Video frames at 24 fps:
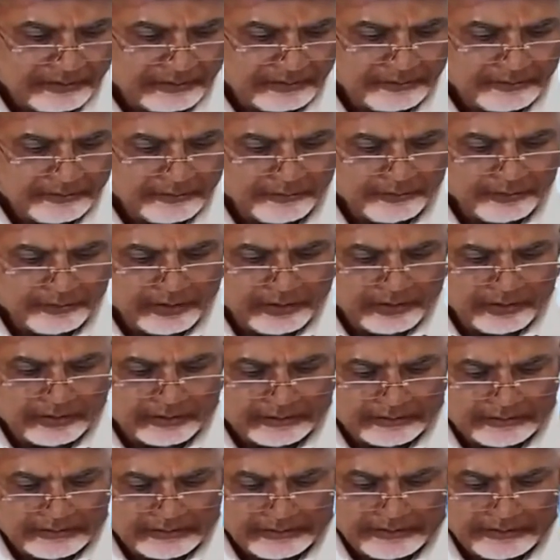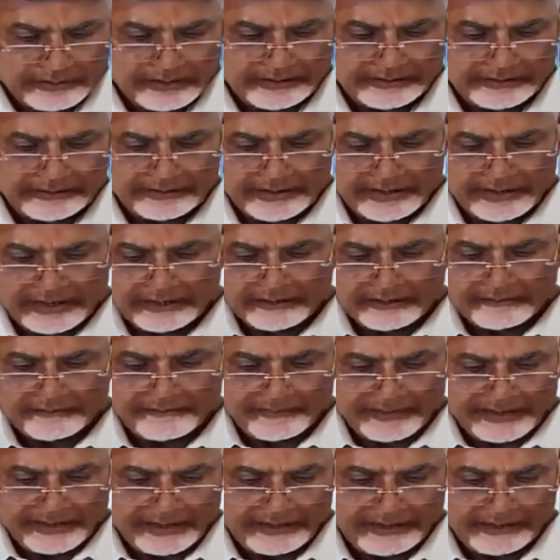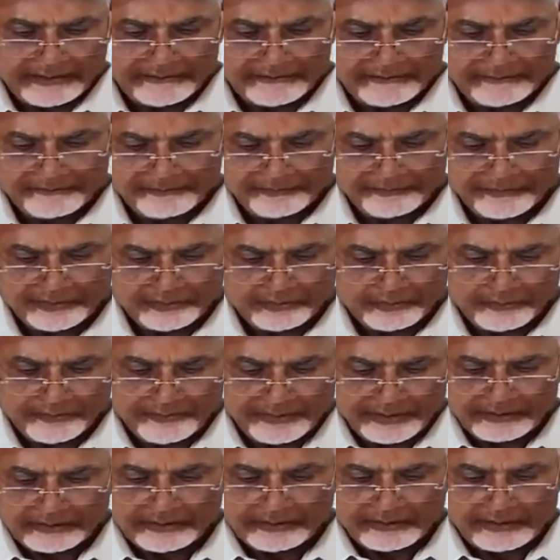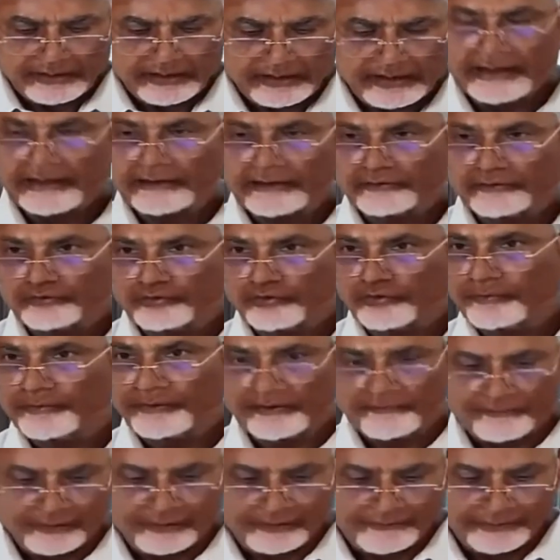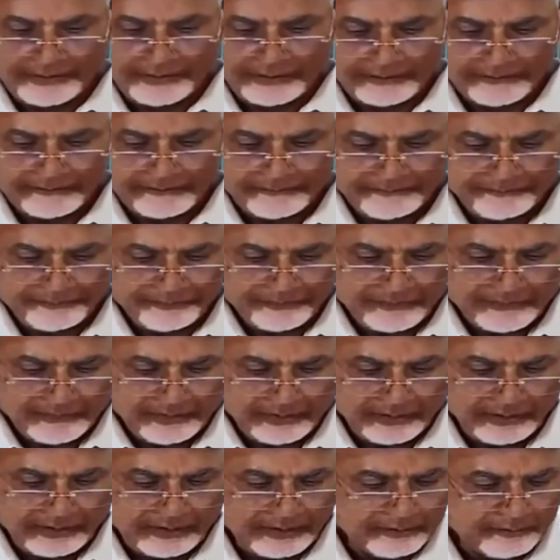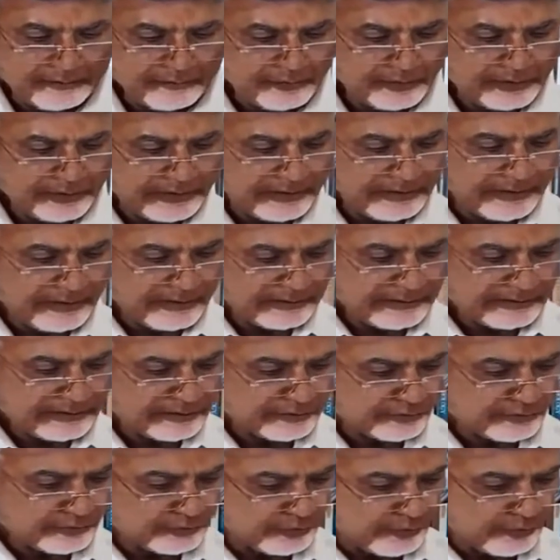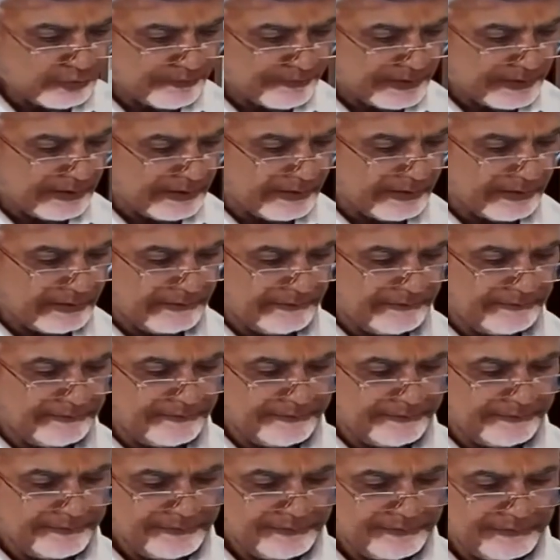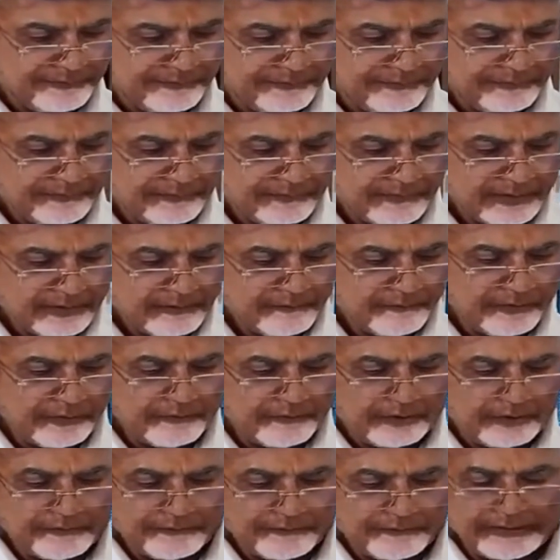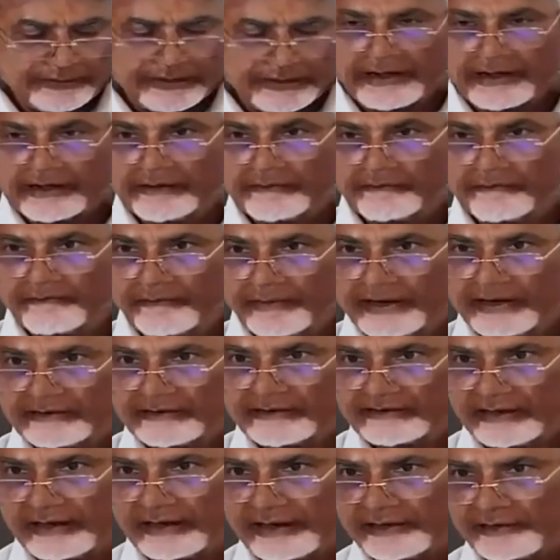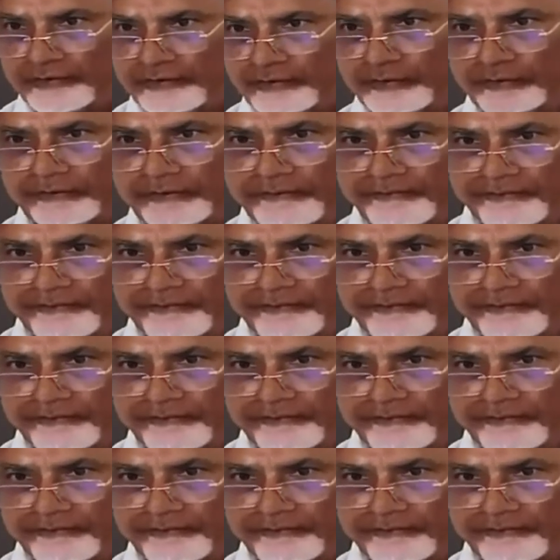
You do not need a great mind to make India a superpower. And we need the super power of great minds like you.